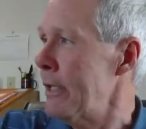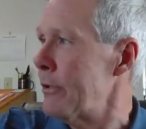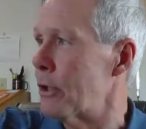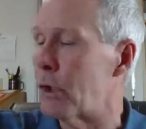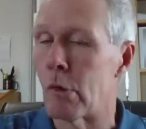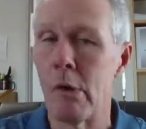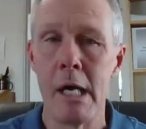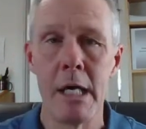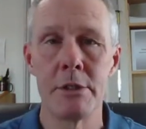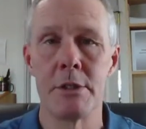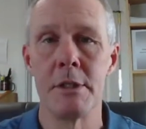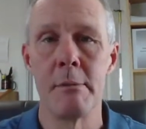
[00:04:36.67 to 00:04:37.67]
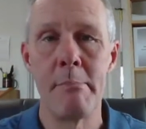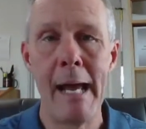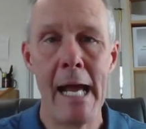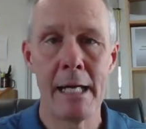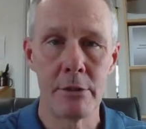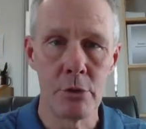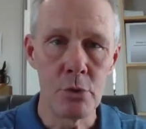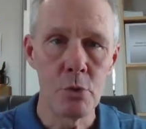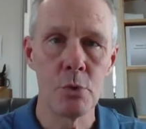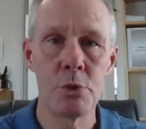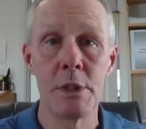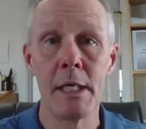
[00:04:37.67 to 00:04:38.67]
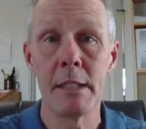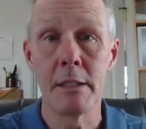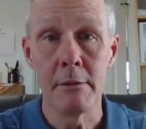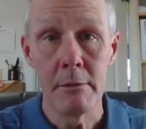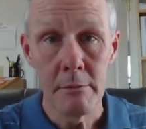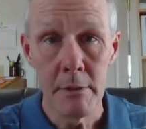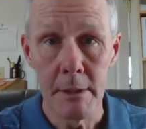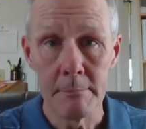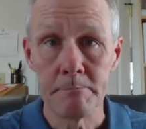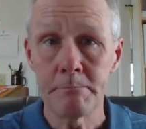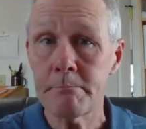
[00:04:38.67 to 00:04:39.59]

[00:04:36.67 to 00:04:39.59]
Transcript: the garage in the back, the tool shed, the